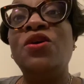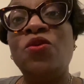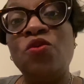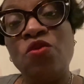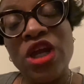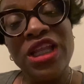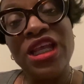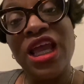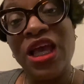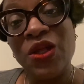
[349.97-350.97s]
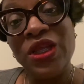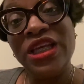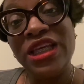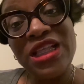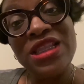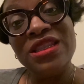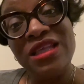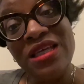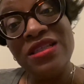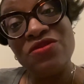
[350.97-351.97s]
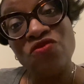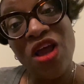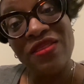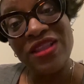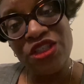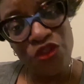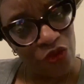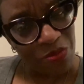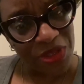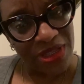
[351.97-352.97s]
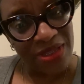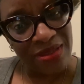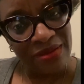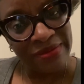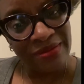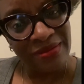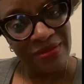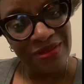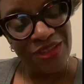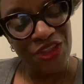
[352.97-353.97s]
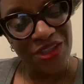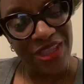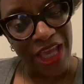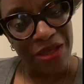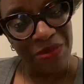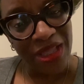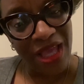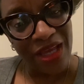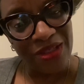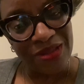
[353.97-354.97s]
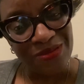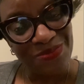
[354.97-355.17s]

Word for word: Run out and get these Rothy dupes. Thank me later.